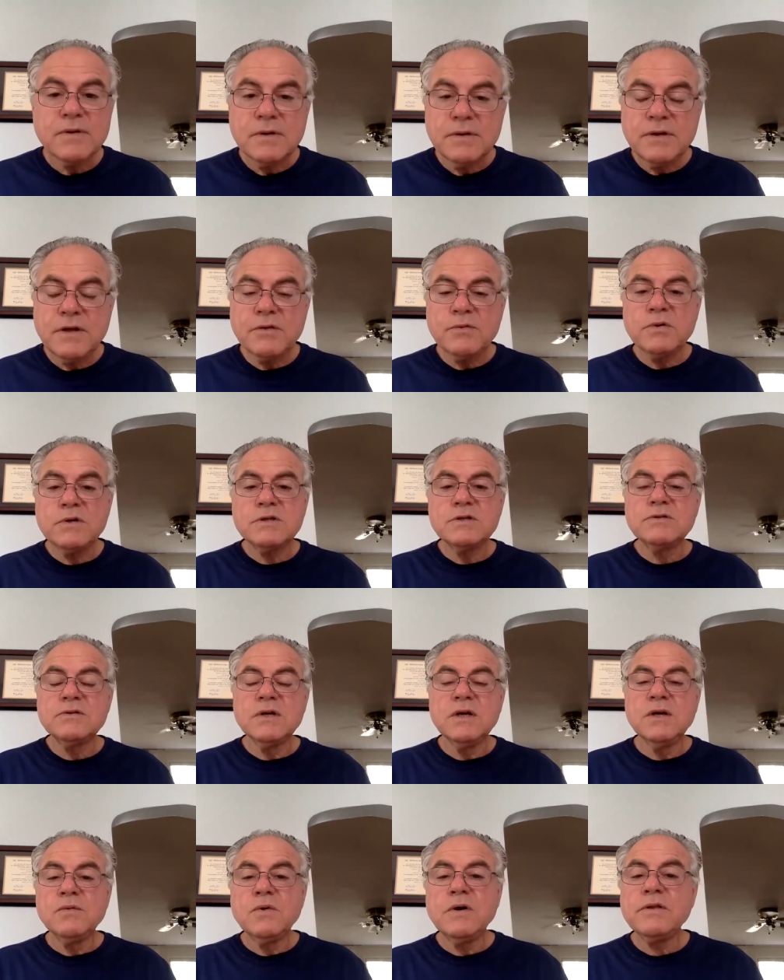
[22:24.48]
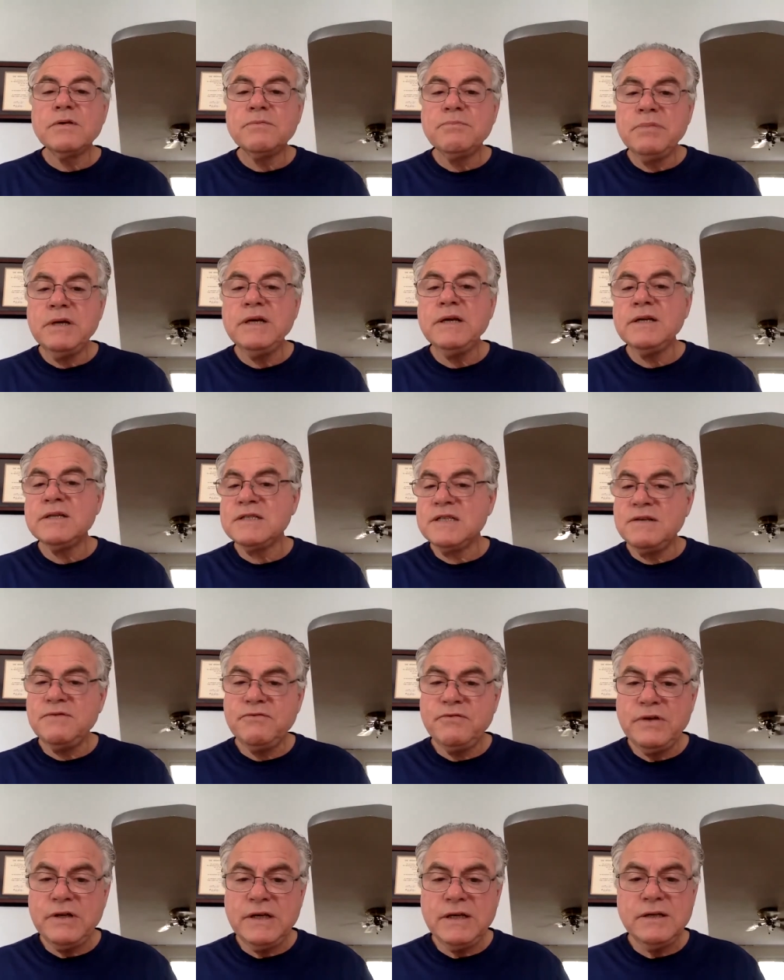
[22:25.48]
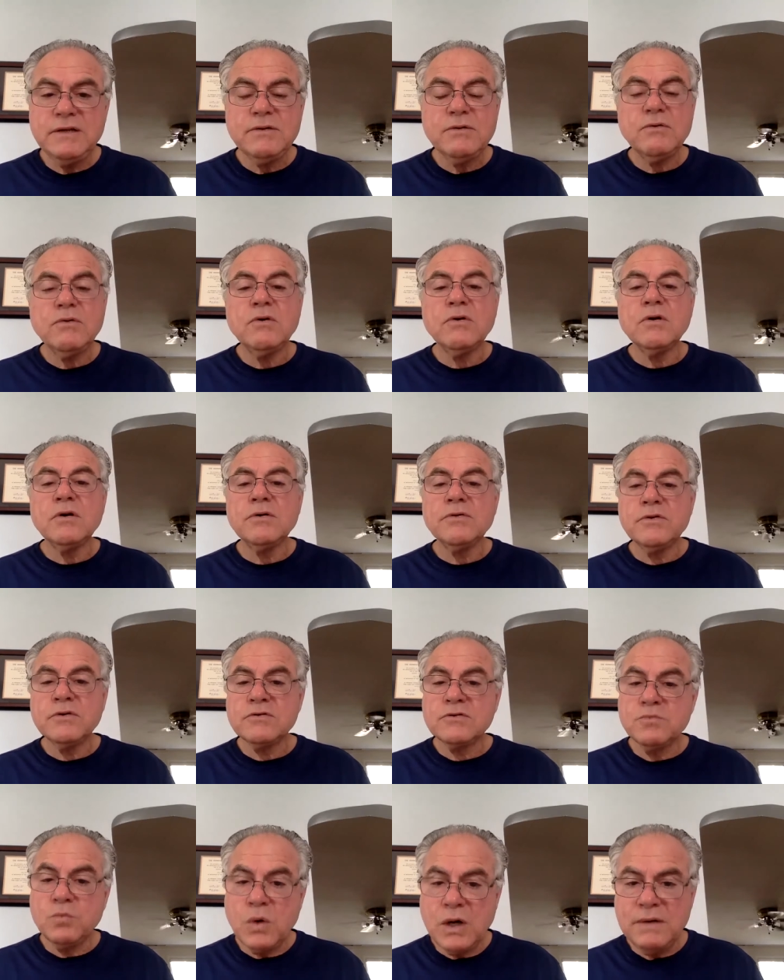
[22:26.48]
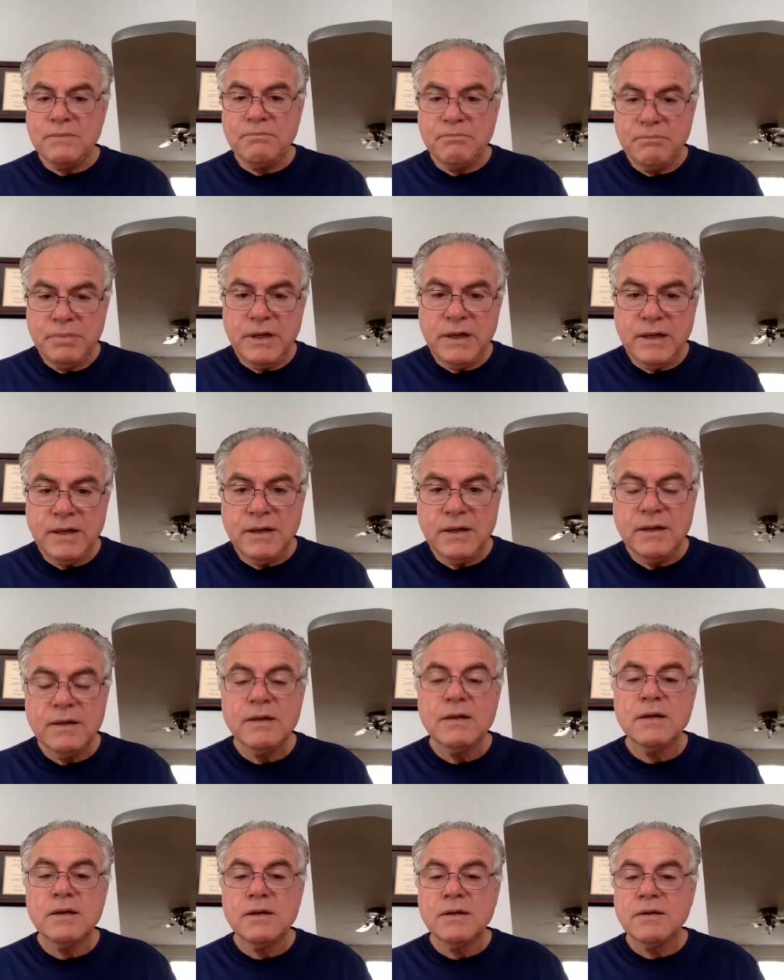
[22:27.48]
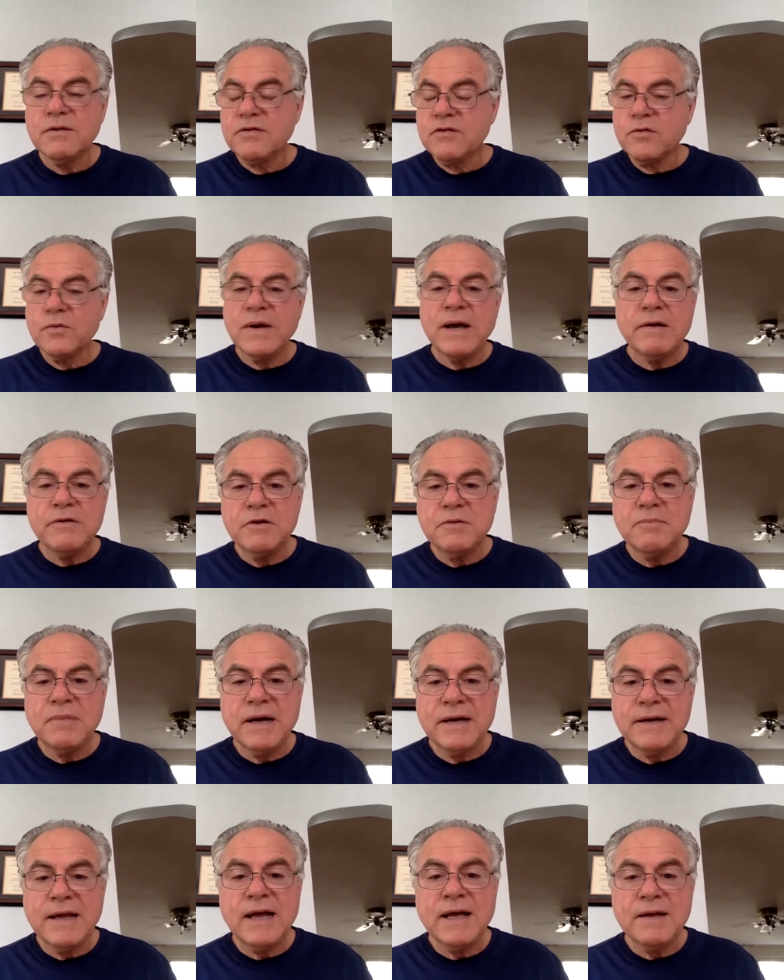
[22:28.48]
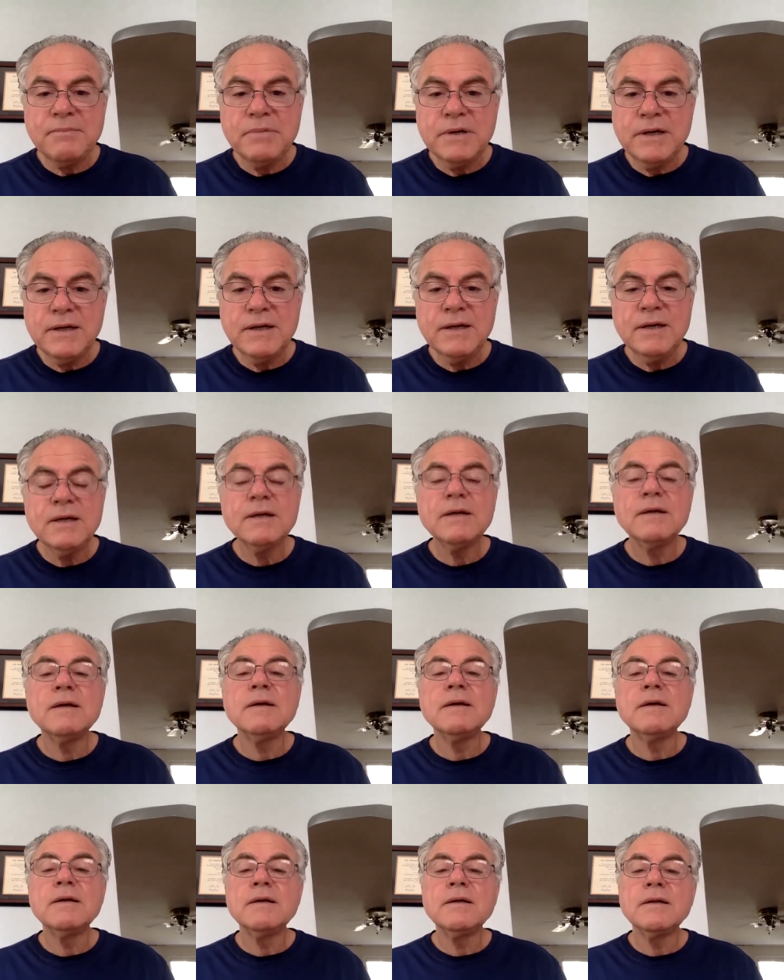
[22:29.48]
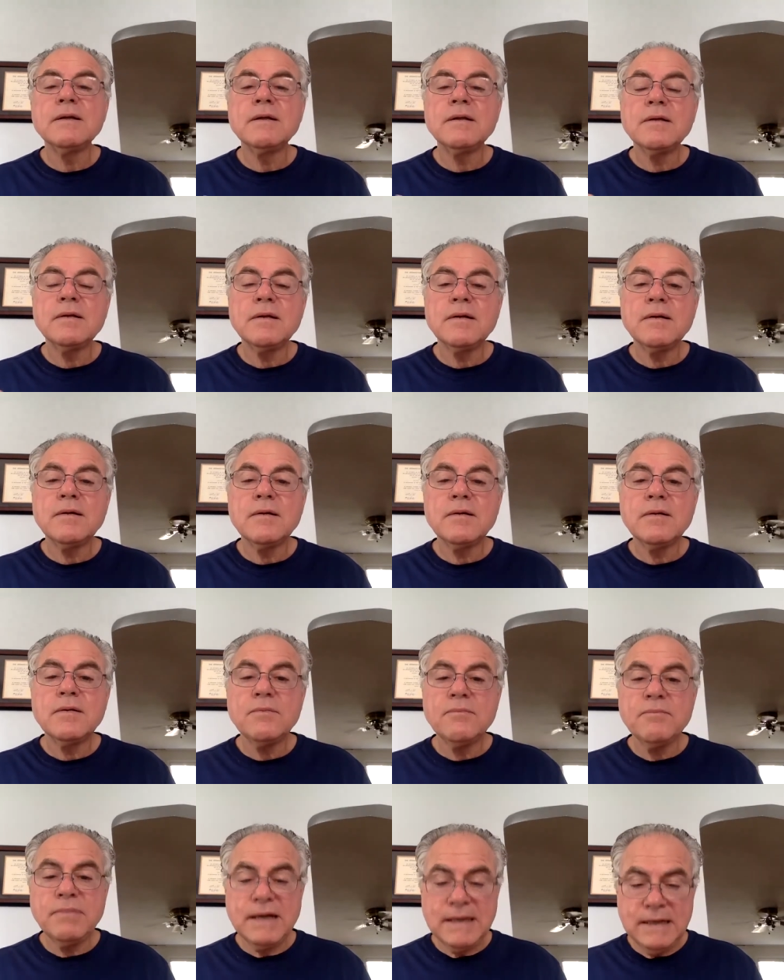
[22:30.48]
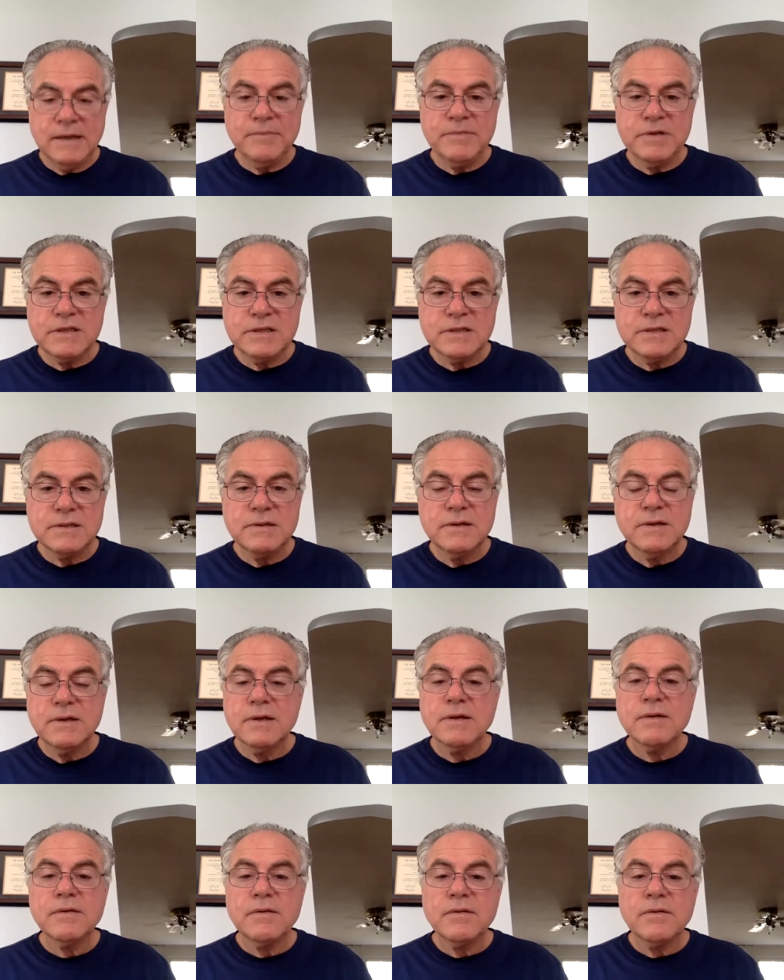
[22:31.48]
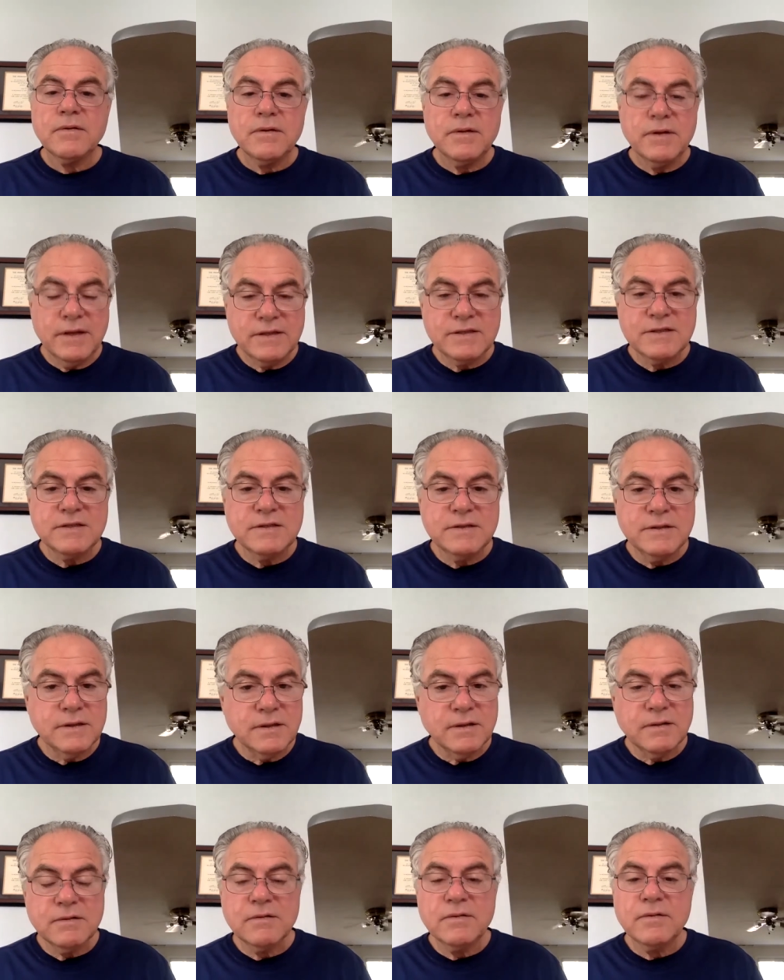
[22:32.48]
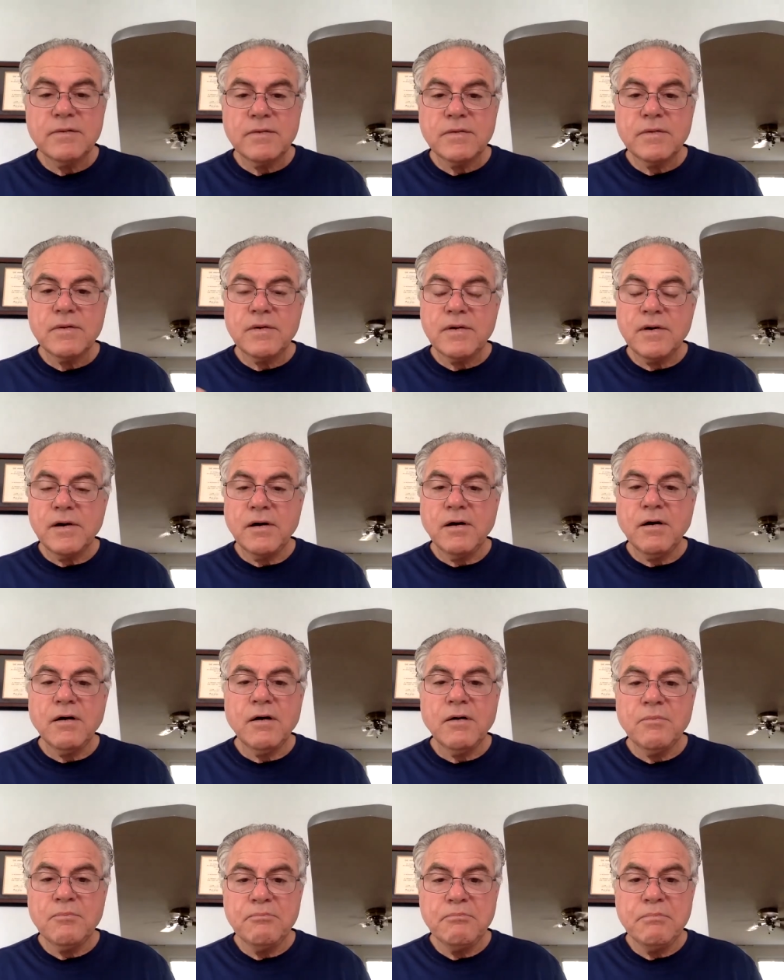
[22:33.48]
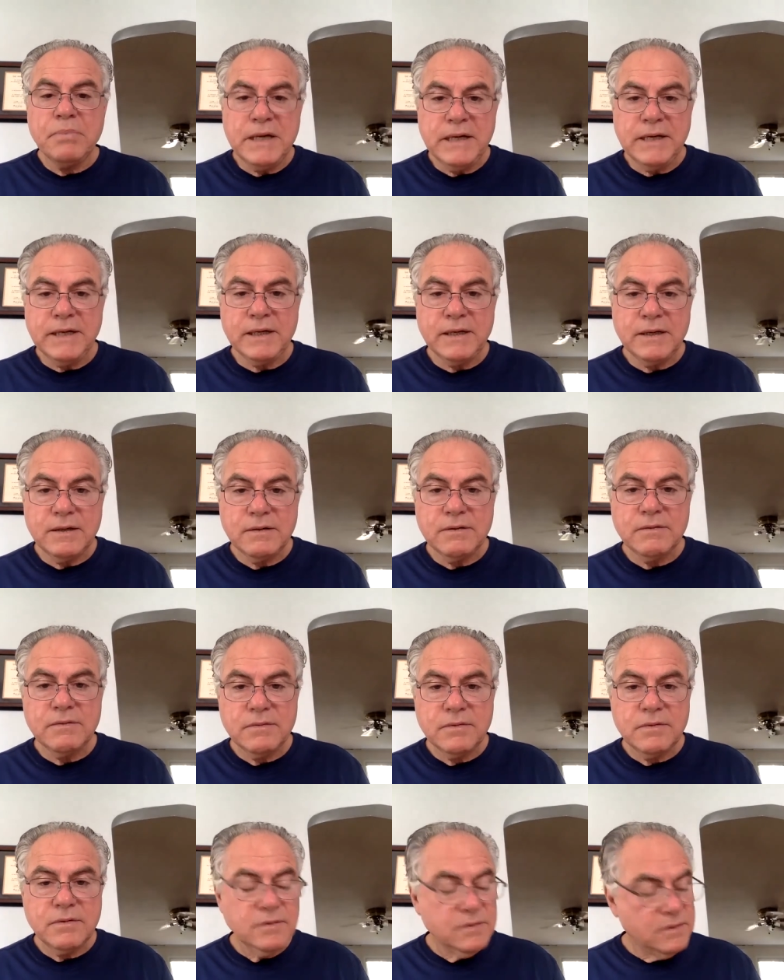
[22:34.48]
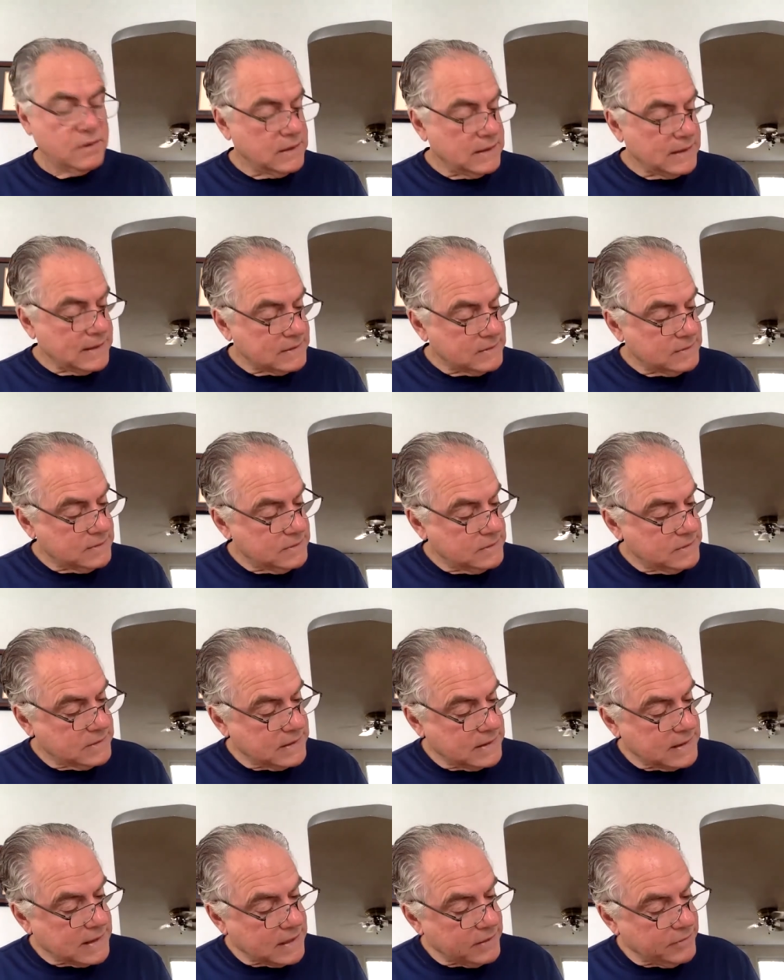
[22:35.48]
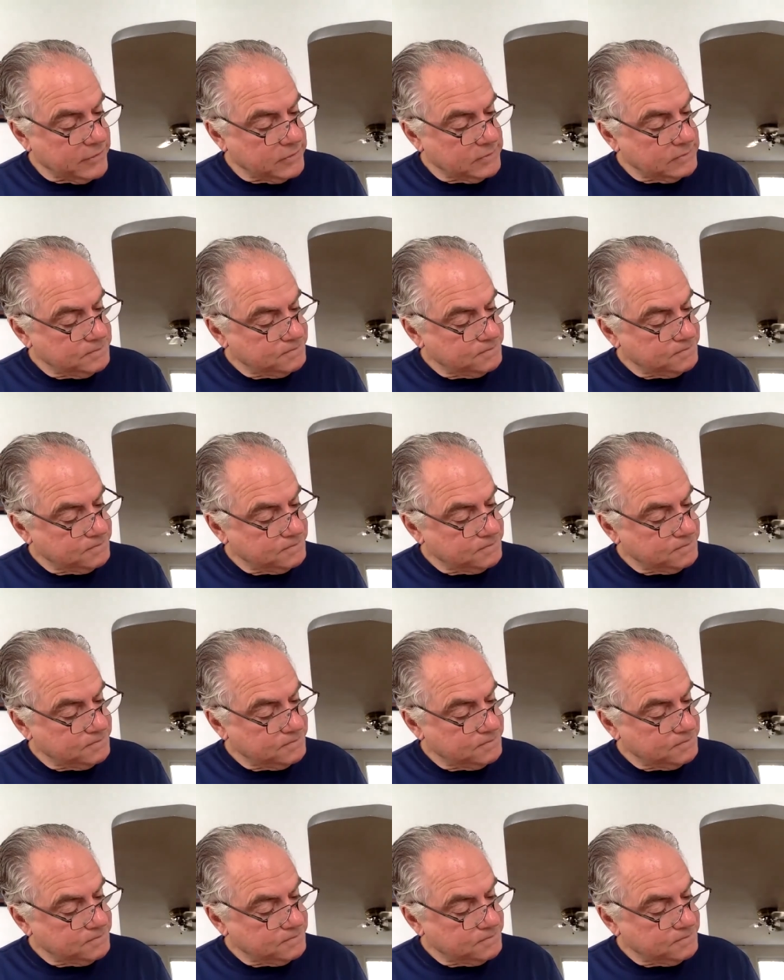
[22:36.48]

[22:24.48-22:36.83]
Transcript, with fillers: In other words, whether being is infinite or there's one being surrounded by non being, by limits, it's still all being collected together.